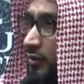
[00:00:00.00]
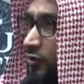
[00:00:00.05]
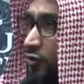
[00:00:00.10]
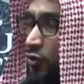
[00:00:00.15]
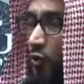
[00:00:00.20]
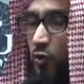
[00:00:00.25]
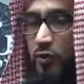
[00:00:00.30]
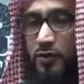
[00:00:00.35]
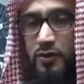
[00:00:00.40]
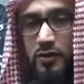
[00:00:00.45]

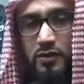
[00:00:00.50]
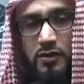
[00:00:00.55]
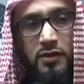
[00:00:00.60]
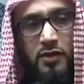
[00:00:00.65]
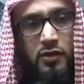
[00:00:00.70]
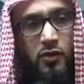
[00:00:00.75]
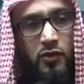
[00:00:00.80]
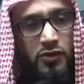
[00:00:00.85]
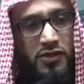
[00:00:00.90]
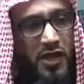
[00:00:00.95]
Don't,
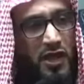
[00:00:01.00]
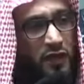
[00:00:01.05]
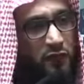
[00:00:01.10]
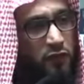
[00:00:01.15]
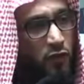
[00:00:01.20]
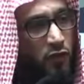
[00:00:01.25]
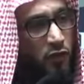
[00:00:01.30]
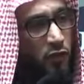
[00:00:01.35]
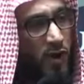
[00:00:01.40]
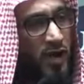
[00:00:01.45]
you know, take
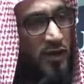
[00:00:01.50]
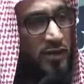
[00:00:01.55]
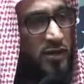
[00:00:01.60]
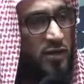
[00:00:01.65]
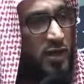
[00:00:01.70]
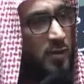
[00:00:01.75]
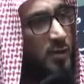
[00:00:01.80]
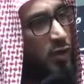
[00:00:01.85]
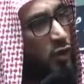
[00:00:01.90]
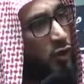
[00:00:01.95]
for
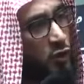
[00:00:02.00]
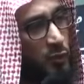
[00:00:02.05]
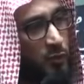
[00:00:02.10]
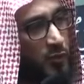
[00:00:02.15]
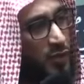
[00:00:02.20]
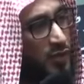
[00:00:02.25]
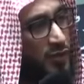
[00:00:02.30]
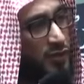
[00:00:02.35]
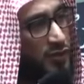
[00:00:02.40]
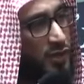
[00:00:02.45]
granted I'm a good
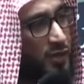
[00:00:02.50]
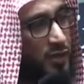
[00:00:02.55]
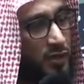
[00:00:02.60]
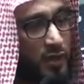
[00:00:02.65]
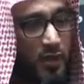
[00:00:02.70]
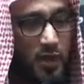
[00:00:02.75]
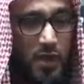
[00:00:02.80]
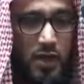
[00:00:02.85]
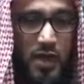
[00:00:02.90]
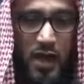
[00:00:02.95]
person
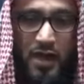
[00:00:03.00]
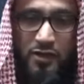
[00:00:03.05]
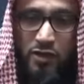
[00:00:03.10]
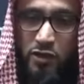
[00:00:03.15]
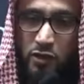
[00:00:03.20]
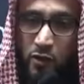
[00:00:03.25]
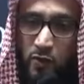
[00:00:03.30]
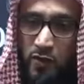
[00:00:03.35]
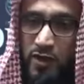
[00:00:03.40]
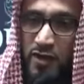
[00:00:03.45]

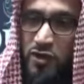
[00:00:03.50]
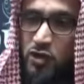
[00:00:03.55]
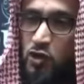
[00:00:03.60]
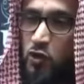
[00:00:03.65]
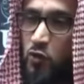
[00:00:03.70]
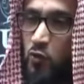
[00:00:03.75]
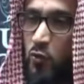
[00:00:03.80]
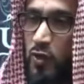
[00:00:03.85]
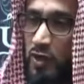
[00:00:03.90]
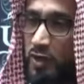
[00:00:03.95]
as long as
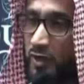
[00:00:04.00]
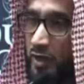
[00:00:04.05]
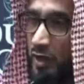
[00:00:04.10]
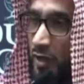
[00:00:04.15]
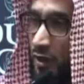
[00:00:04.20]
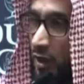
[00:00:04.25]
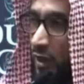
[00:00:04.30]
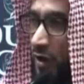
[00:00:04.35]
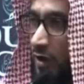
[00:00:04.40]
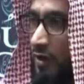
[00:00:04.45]
you're
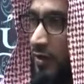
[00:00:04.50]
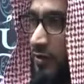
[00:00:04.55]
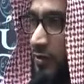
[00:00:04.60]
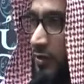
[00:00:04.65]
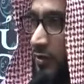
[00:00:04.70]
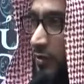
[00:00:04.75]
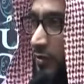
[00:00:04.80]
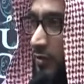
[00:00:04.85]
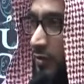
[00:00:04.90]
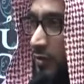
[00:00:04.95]
working hard.
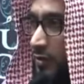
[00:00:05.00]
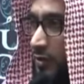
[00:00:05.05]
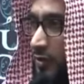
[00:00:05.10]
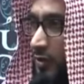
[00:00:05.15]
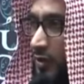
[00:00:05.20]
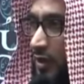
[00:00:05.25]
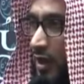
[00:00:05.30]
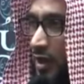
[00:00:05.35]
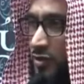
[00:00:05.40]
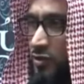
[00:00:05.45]

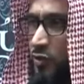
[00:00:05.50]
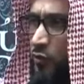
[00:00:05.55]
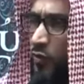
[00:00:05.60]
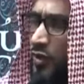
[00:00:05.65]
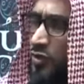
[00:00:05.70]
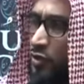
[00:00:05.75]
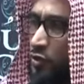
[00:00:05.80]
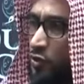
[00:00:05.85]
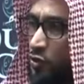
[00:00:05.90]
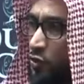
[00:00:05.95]
As long
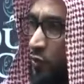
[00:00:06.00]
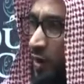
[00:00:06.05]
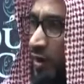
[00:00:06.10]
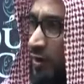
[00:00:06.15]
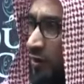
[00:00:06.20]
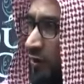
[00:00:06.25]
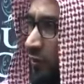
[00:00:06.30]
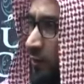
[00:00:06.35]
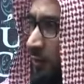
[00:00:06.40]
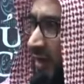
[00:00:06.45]
as you're trying your